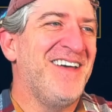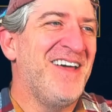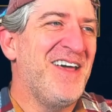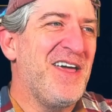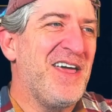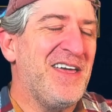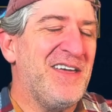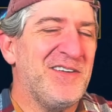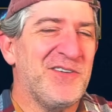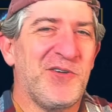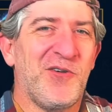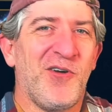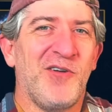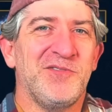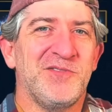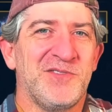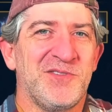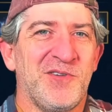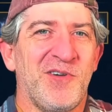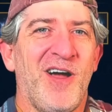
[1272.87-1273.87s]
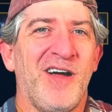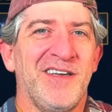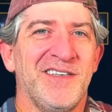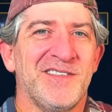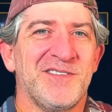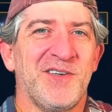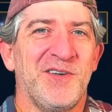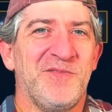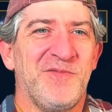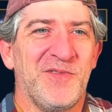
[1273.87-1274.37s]

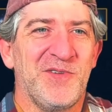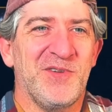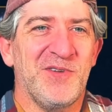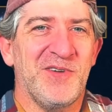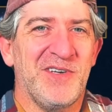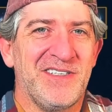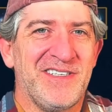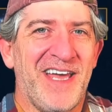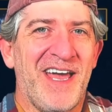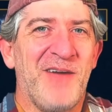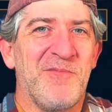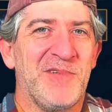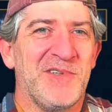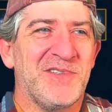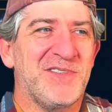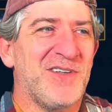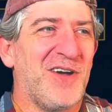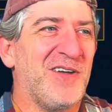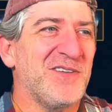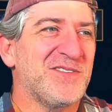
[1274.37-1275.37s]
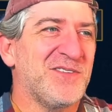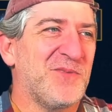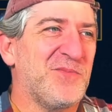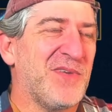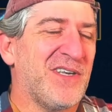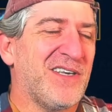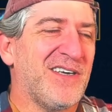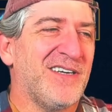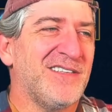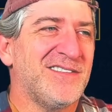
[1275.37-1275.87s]
Taragi's good for doing damage also
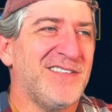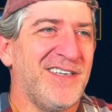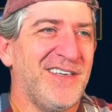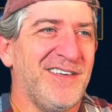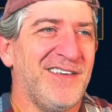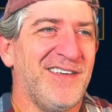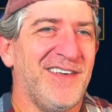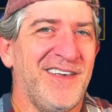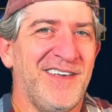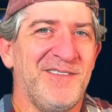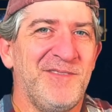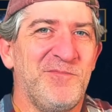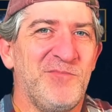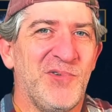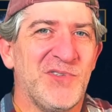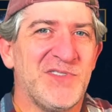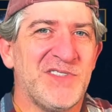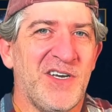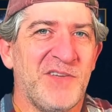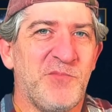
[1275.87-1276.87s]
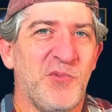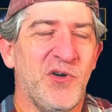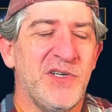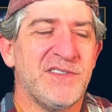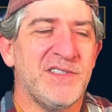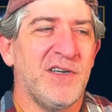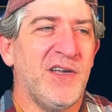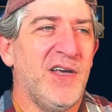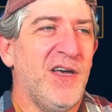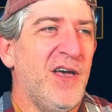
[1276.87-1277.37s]
because he puts out
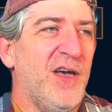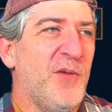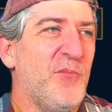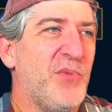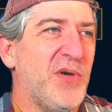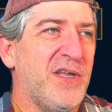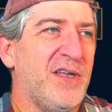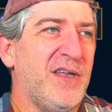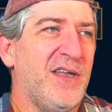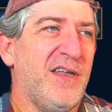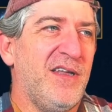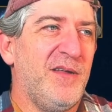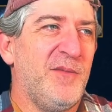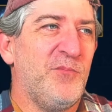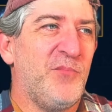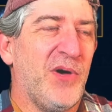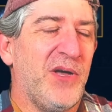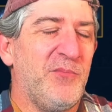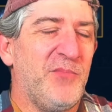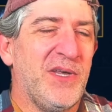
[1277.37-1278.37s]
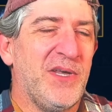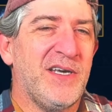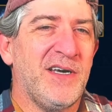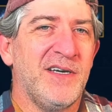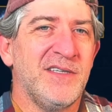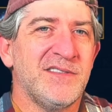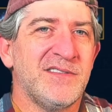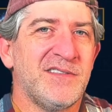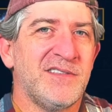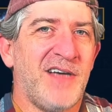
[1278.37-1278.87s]
poison. But
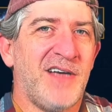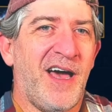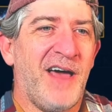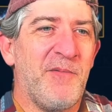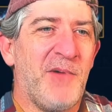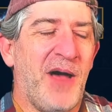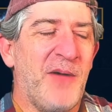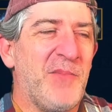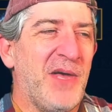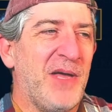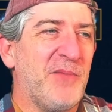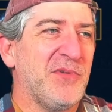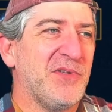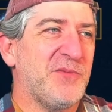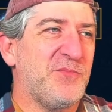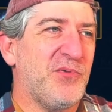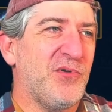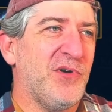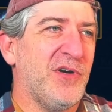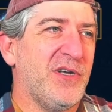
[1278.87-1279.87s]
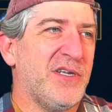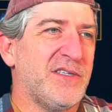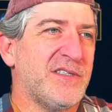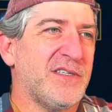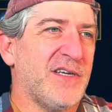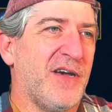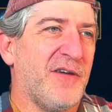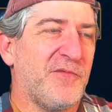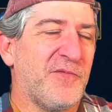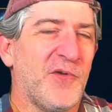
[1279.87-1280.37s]
because I'm able to put
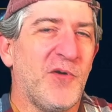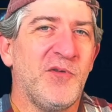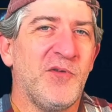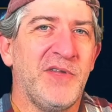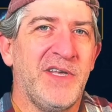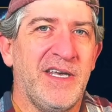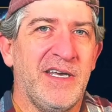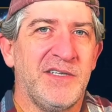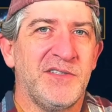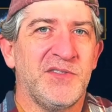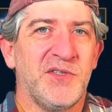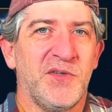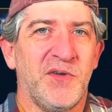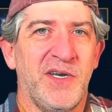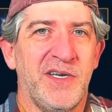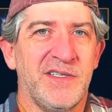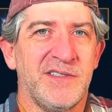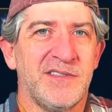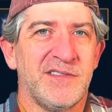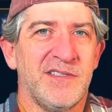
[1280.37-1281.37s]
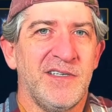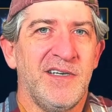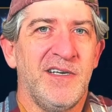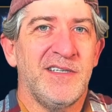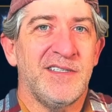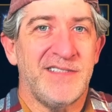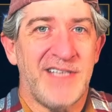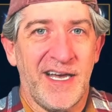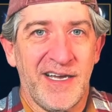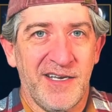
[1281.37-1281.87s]
Frolny into his
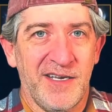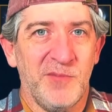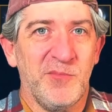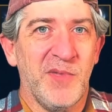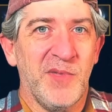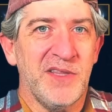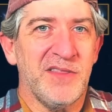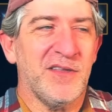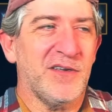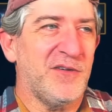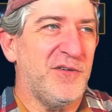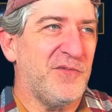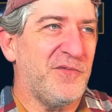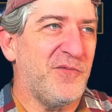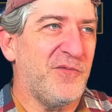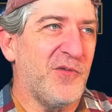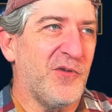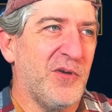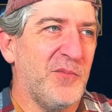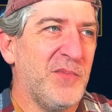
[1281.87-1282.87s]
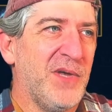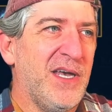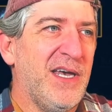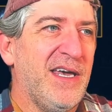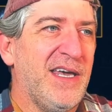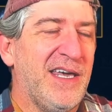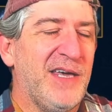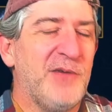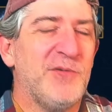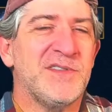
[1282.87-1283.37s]
second mythical form,
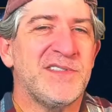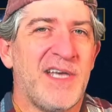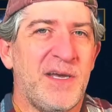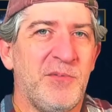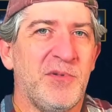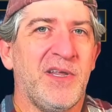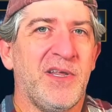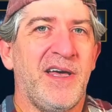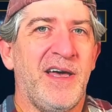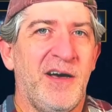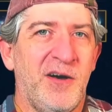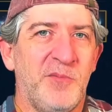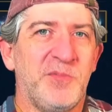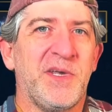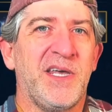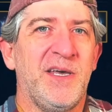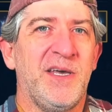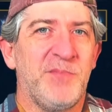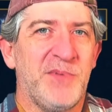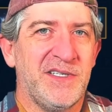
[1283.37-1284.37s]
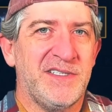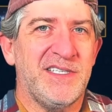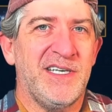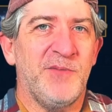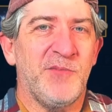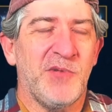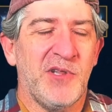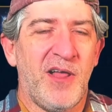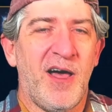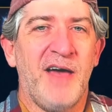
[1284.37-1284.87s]
he was able to help keep the
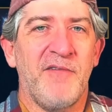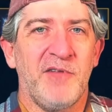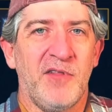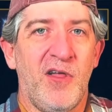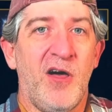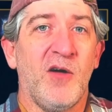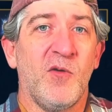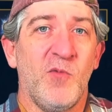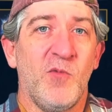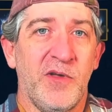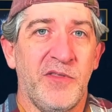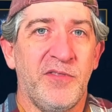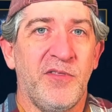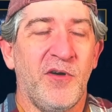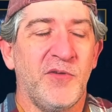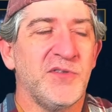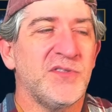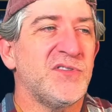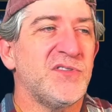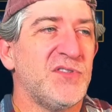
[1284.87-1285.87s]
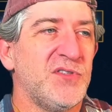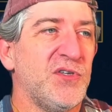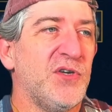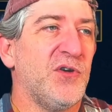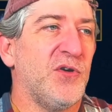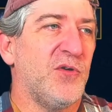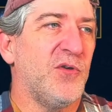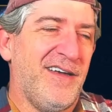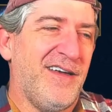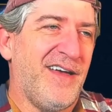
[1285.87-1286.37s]
team alive along with those
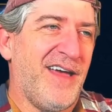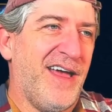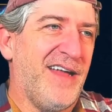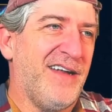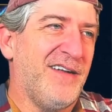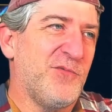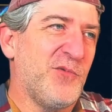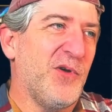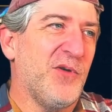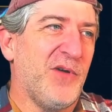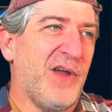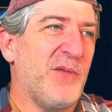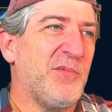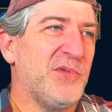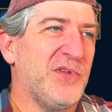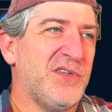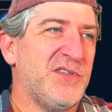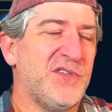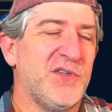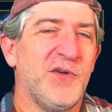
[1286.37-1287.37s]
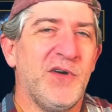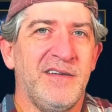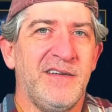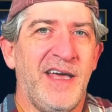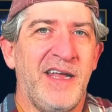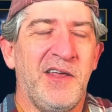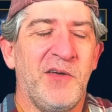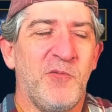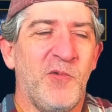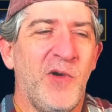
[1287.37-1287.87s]
two, and we were able to do it.
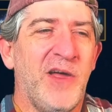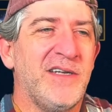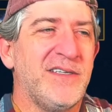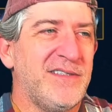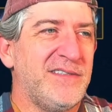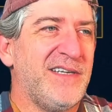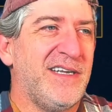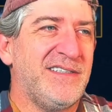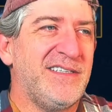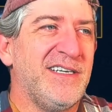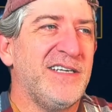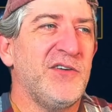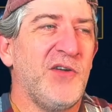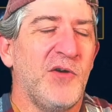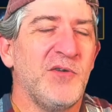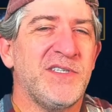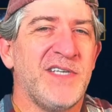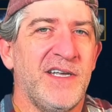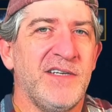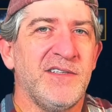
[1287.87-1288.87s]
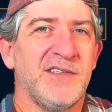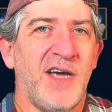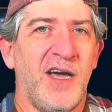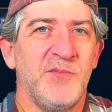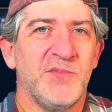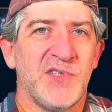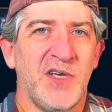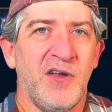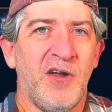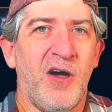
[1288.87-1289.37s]
And it did go 10
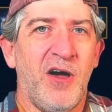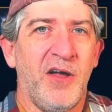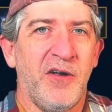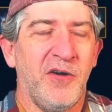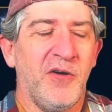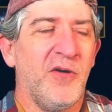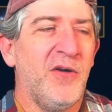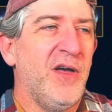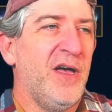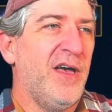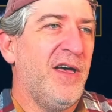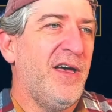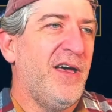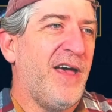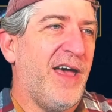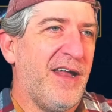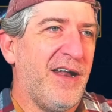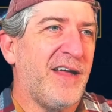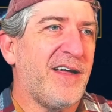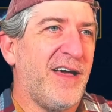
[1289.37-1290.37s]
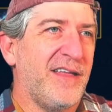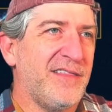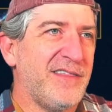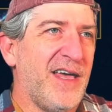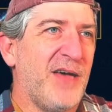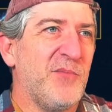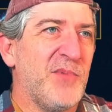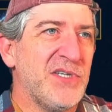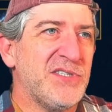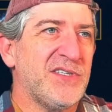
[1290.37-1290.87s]
times on auto. And I got
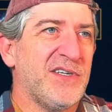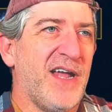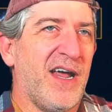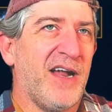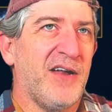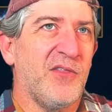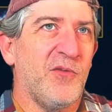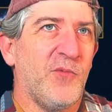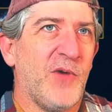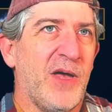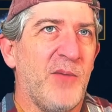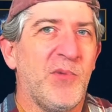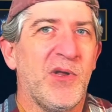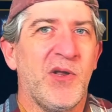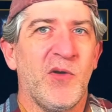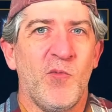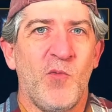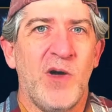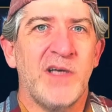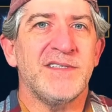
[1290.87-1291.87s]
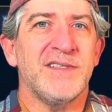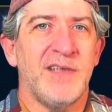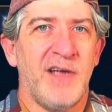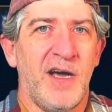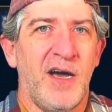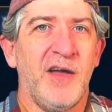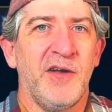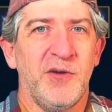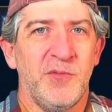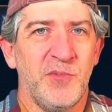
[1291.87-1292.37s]
that mission out of the way, but it wasn't
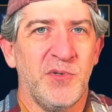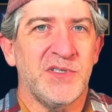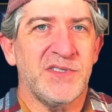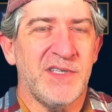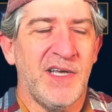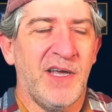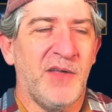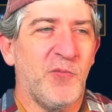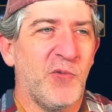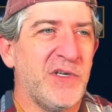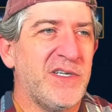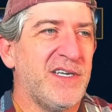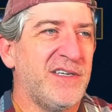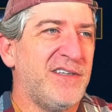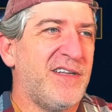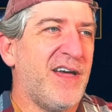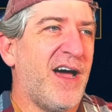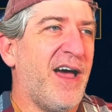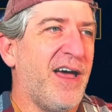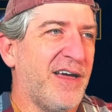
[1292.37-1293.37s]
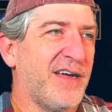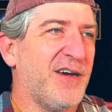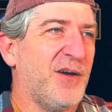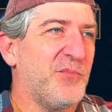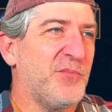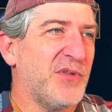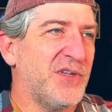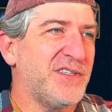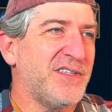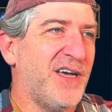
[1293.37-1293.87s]
100%. We did die a
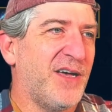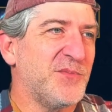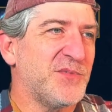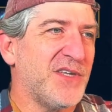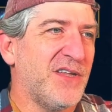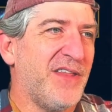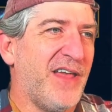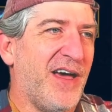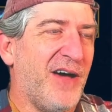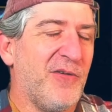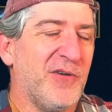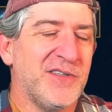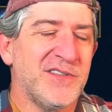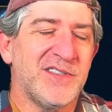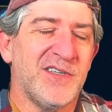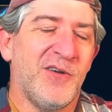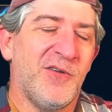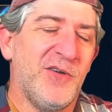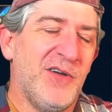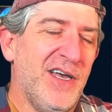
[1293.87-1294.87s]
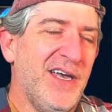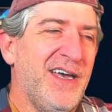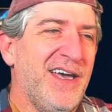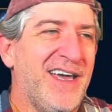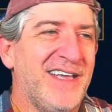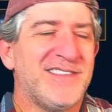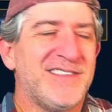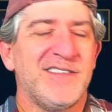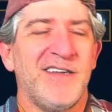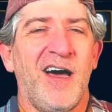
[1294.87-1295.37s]
couple of times on that one. So
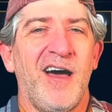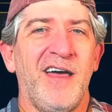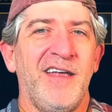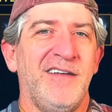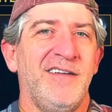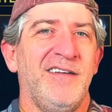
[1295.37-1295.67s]
it's not